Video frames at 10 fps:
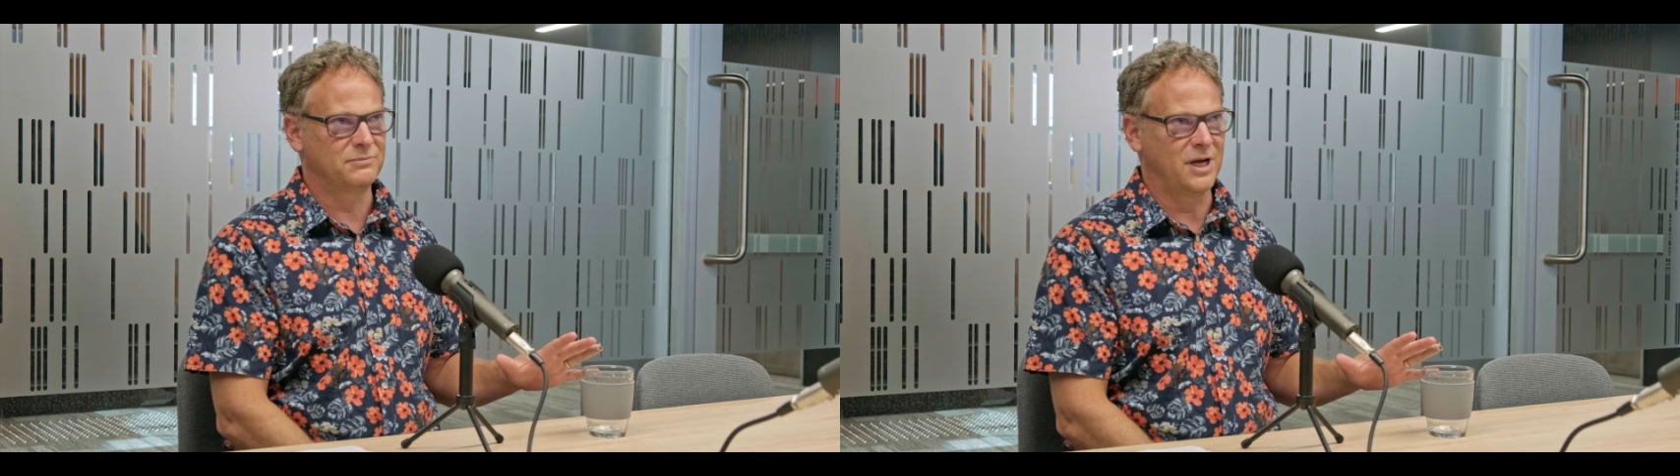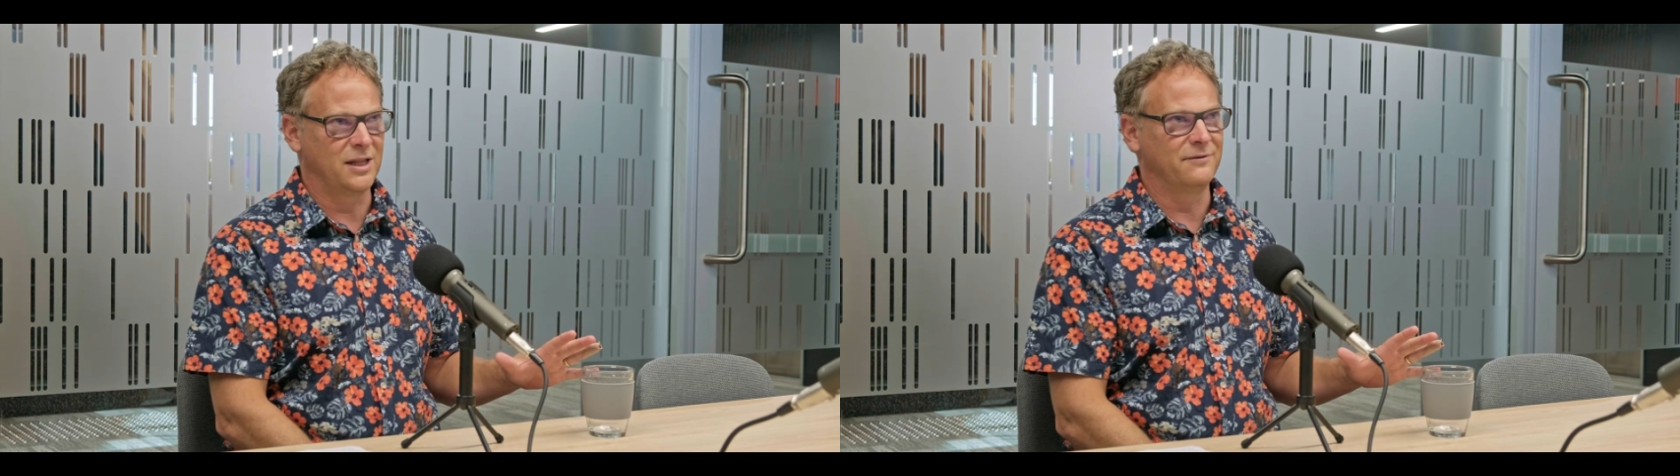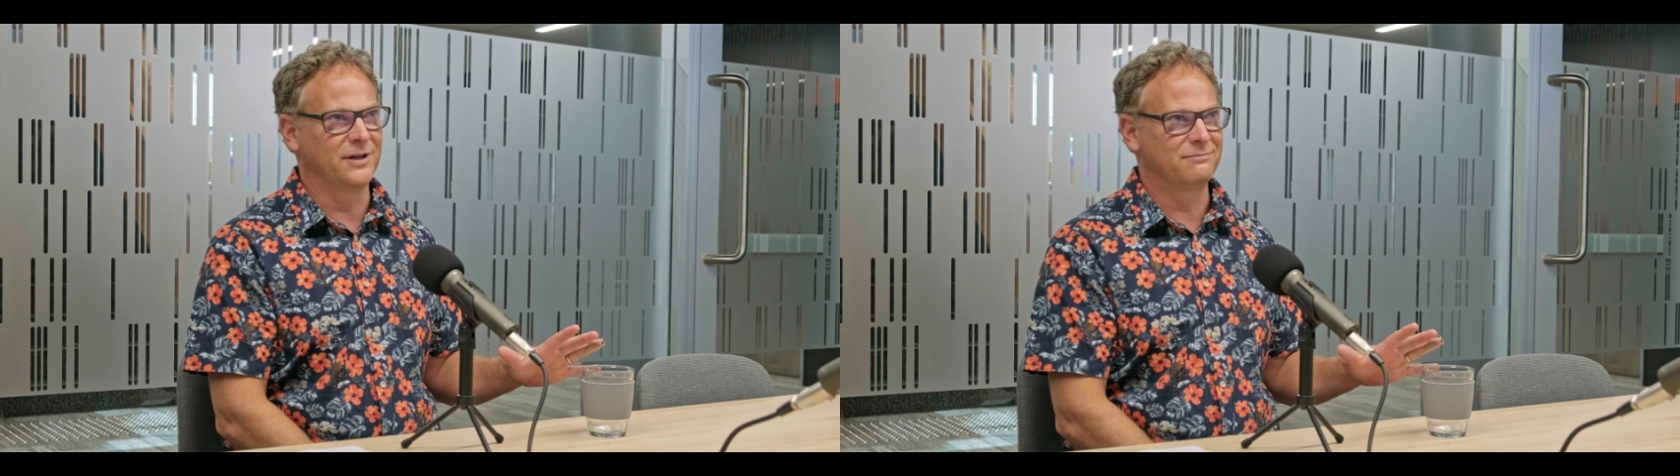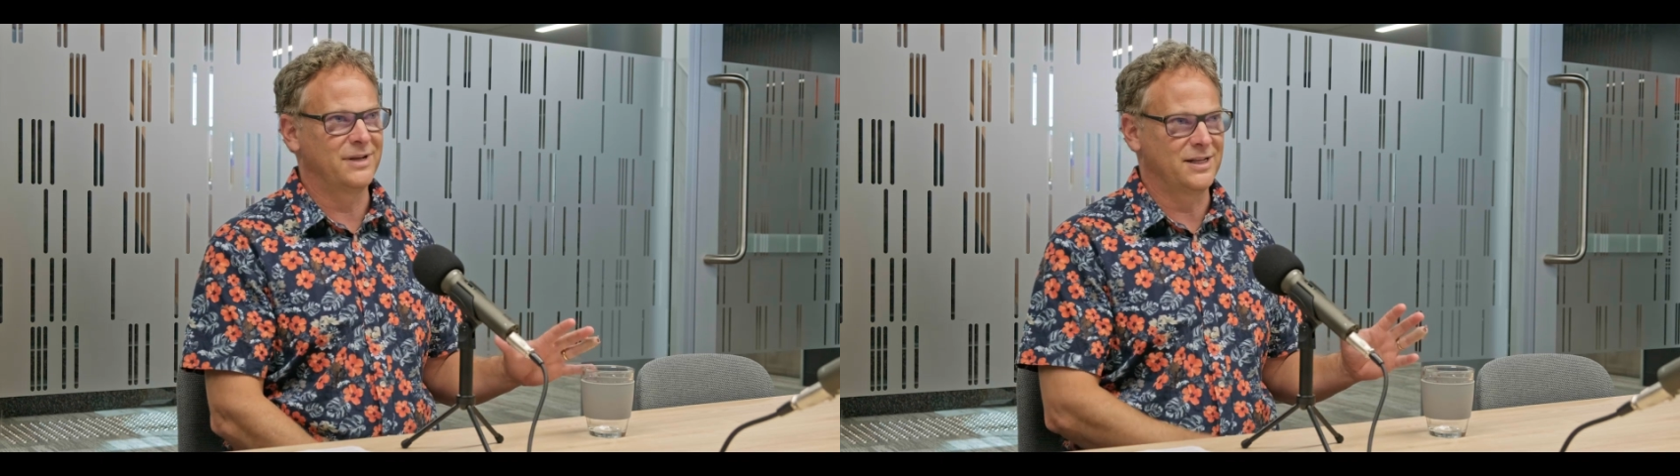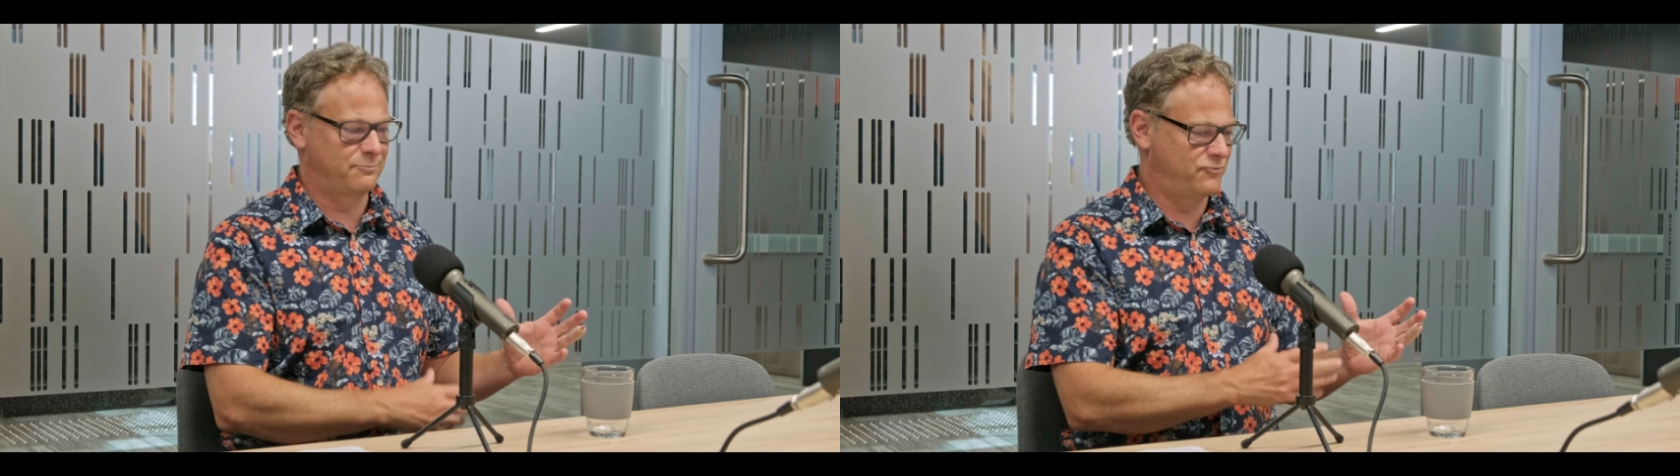I love it.
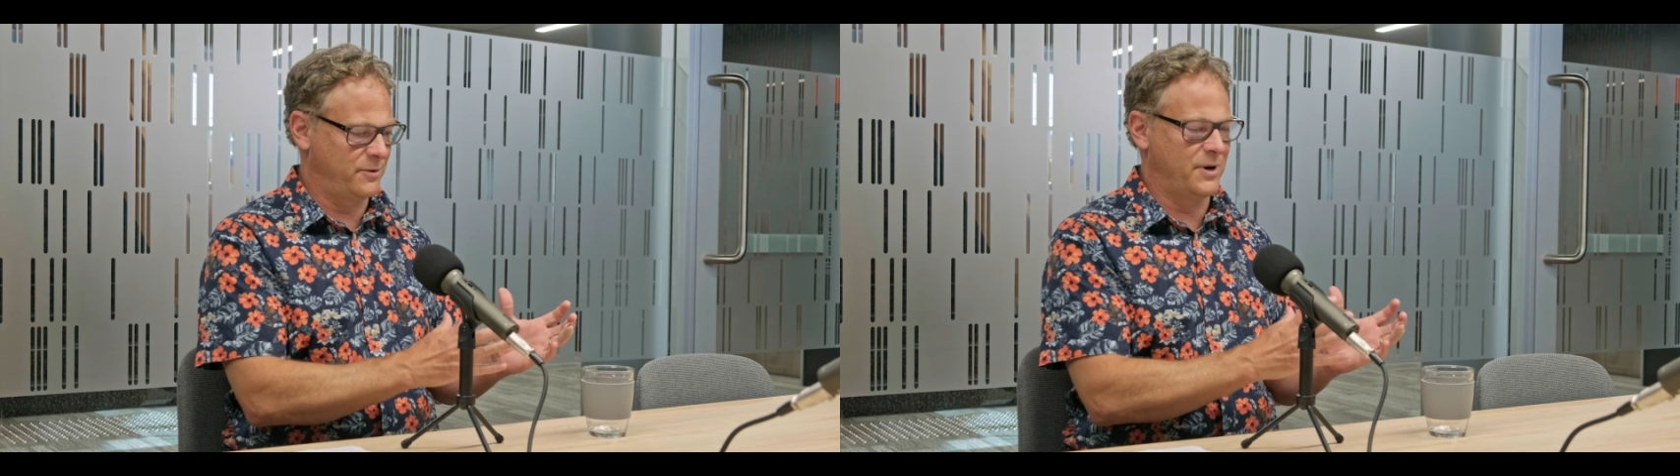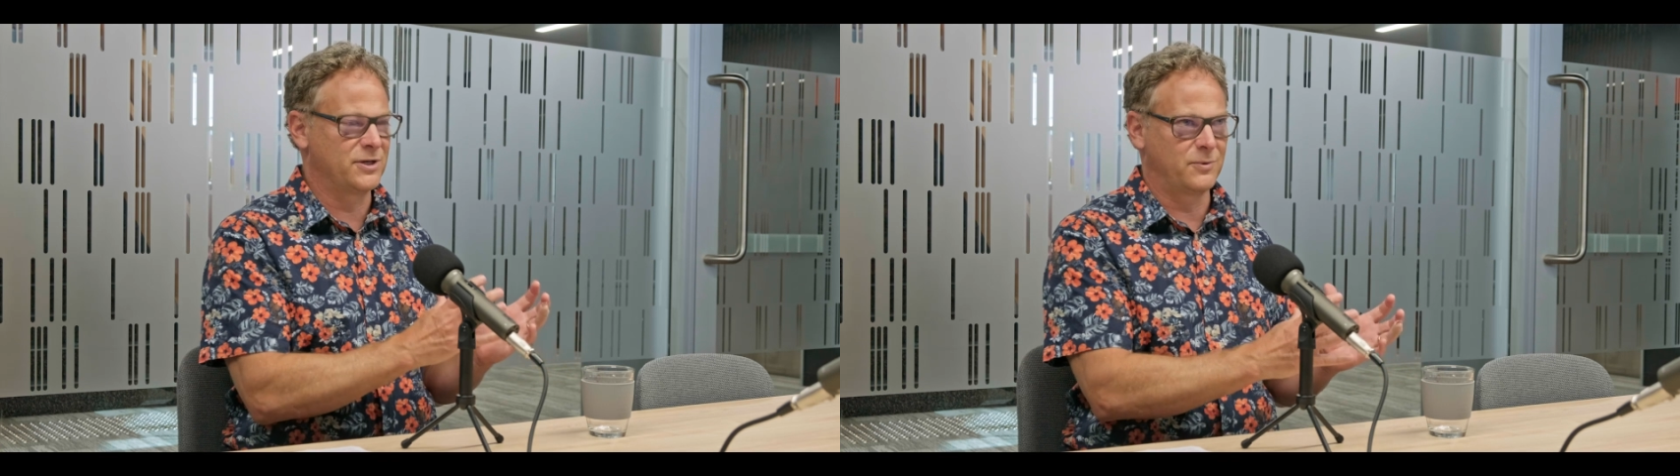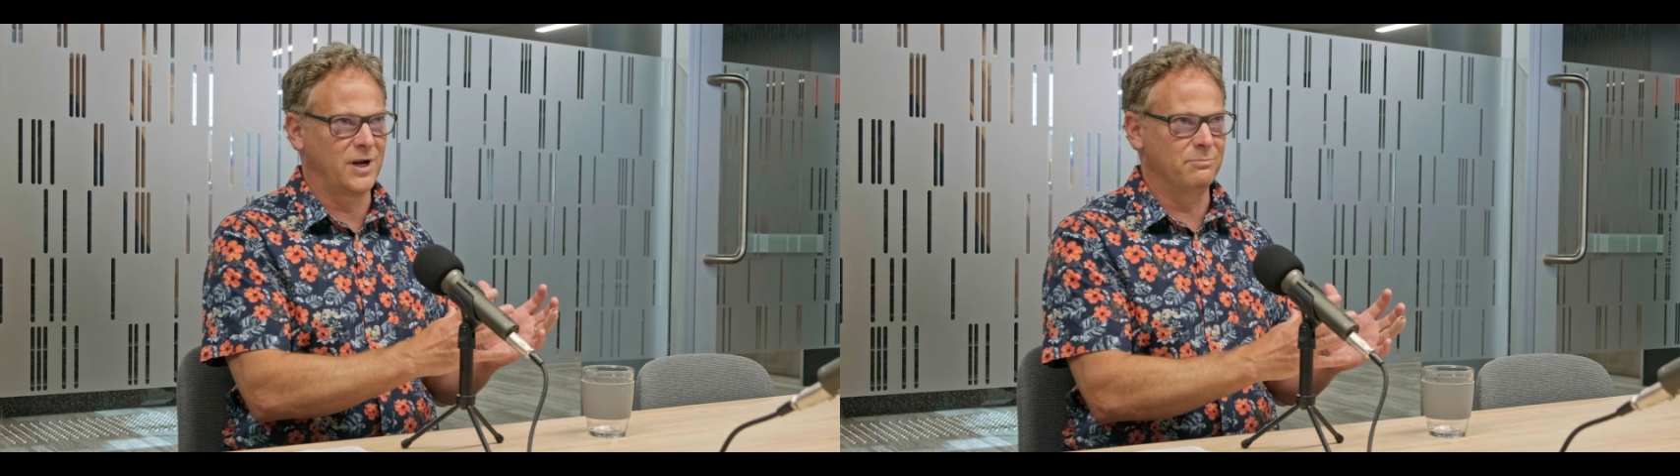That's pretty much what